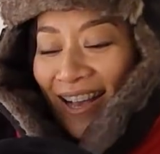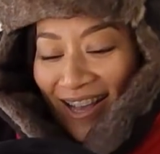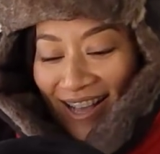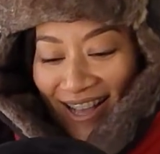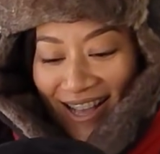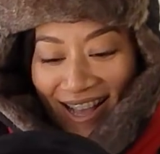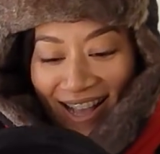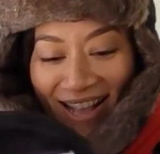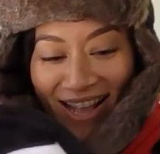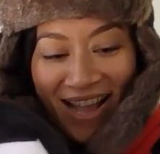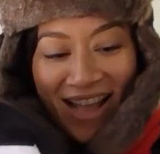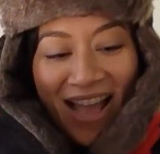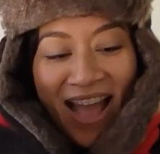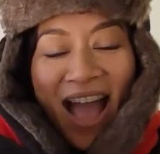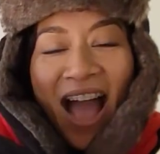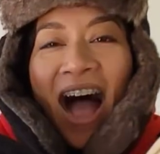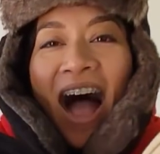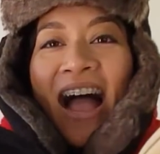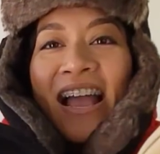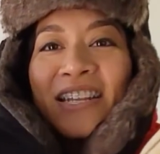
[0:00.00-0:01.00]

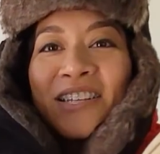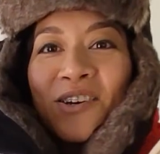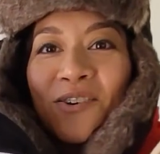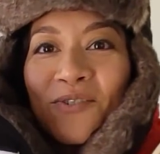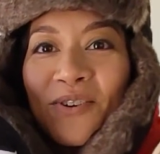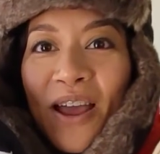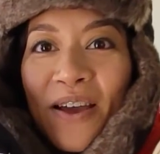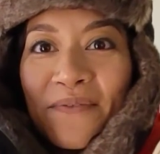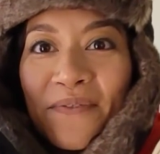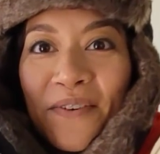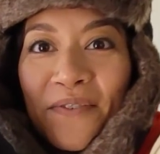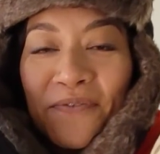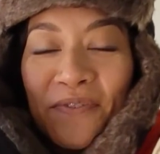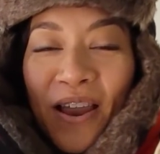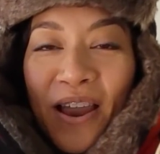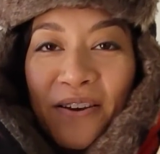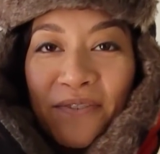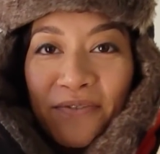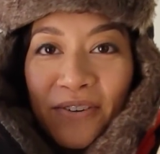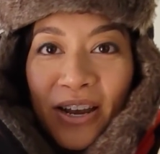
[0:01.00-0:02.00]
I don't I have a
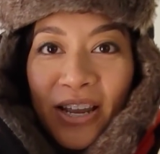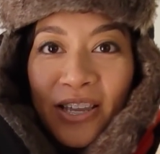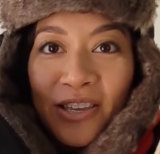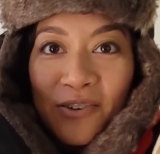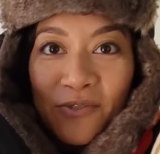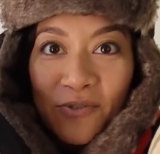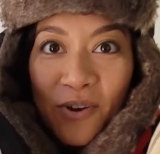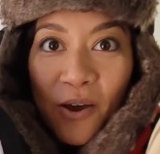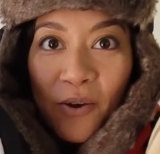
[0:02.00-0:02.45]
favorite, it. you